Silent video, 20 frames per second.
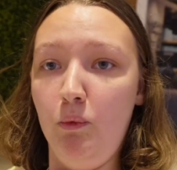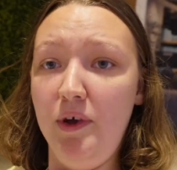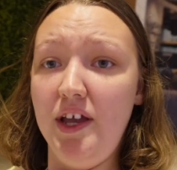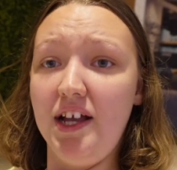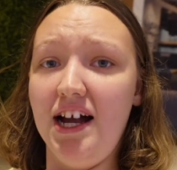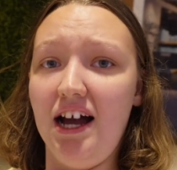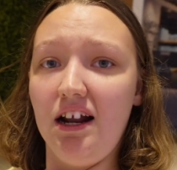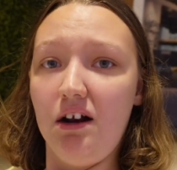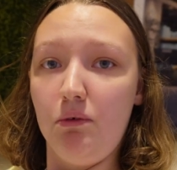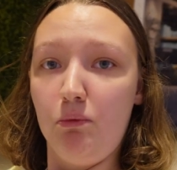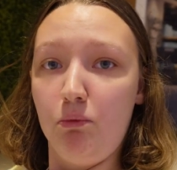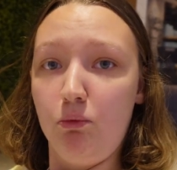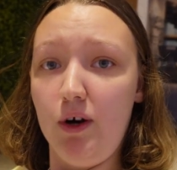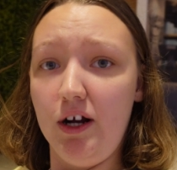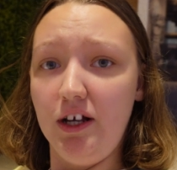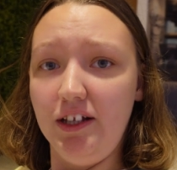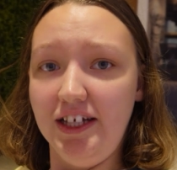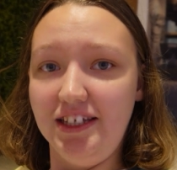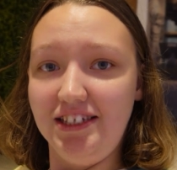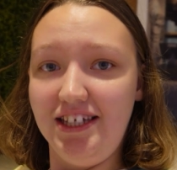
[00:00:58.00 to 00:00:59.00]
we gotta
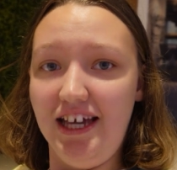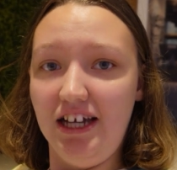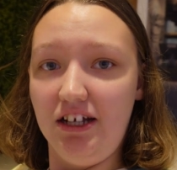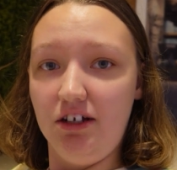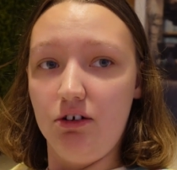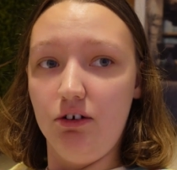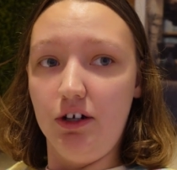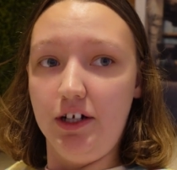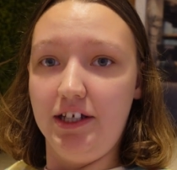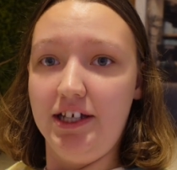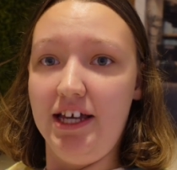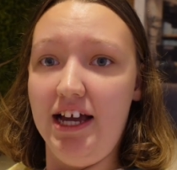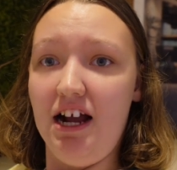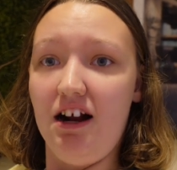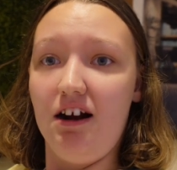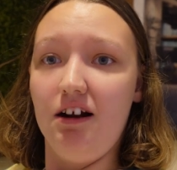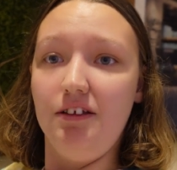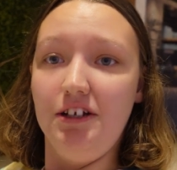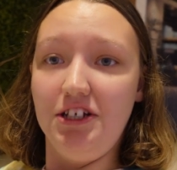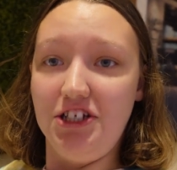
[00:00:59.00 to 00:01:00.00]
really take good
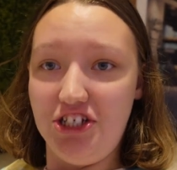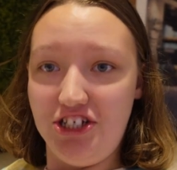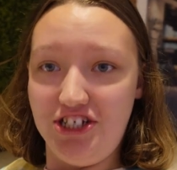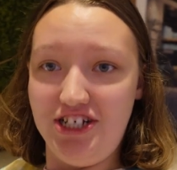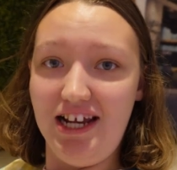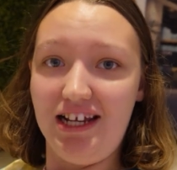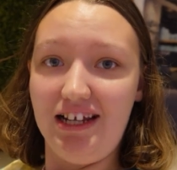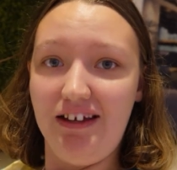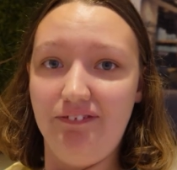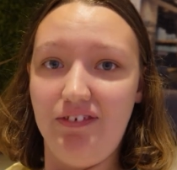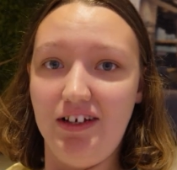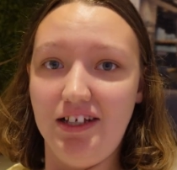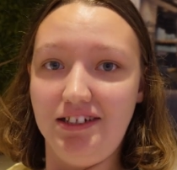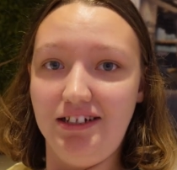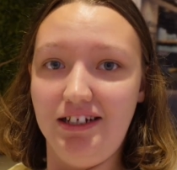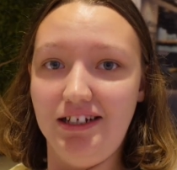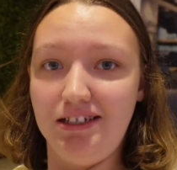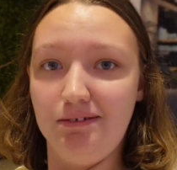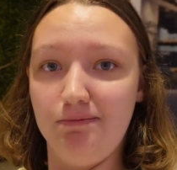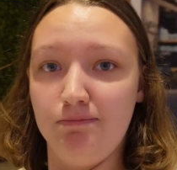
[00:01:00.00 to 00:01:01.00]
care of this chicken
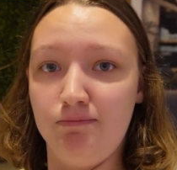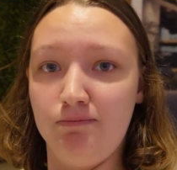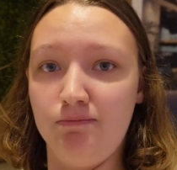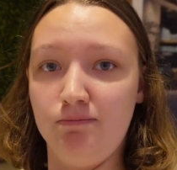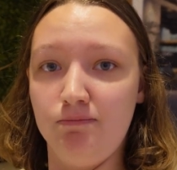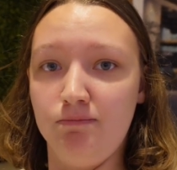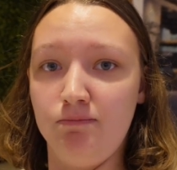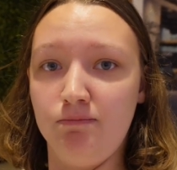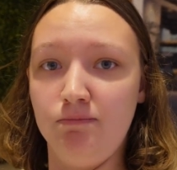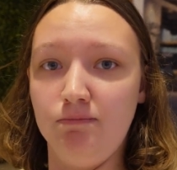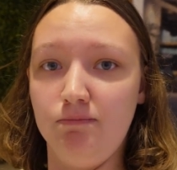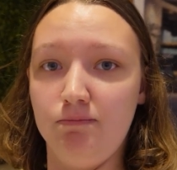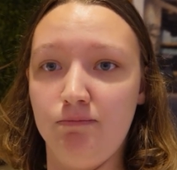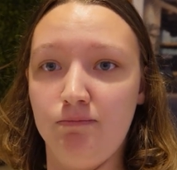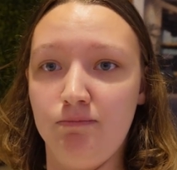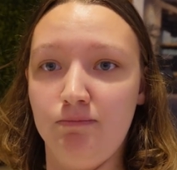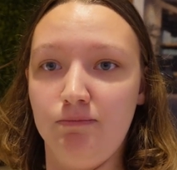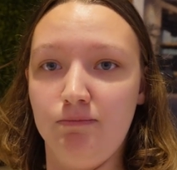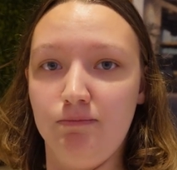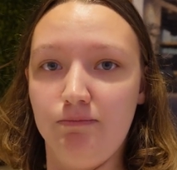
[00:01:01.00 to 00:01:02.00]
business.
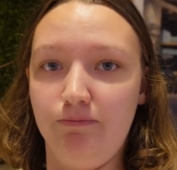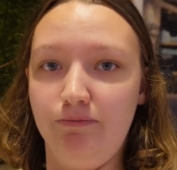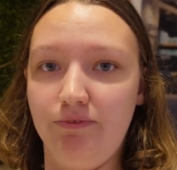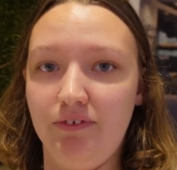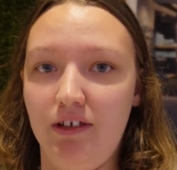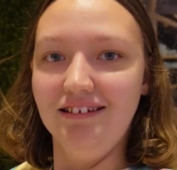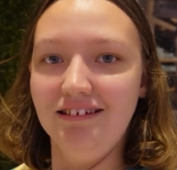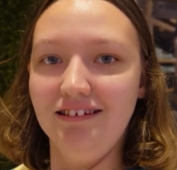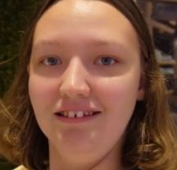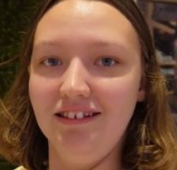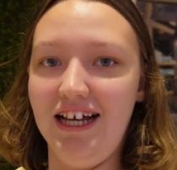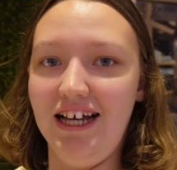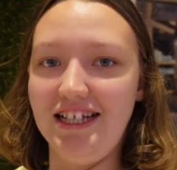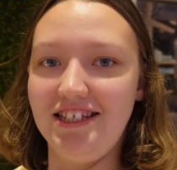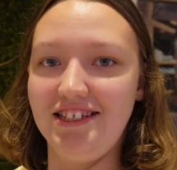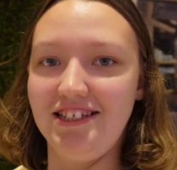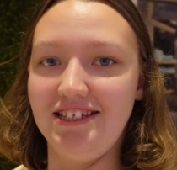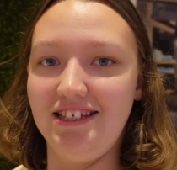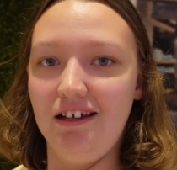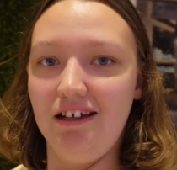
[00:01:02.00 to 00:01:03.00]

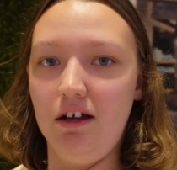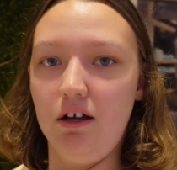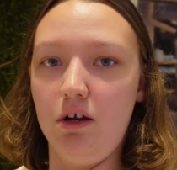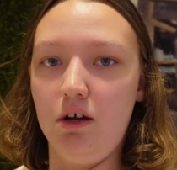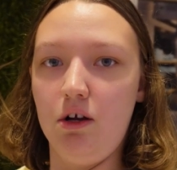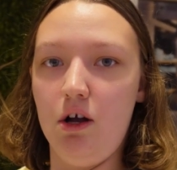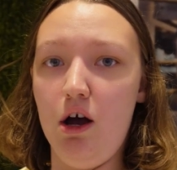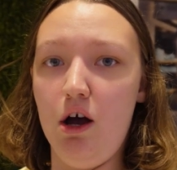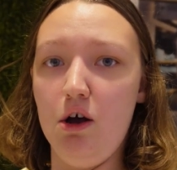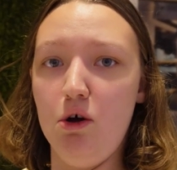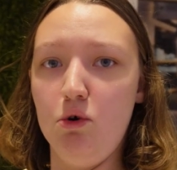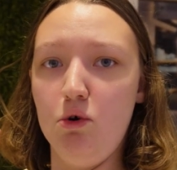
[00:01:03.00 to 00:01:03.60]
Let's go!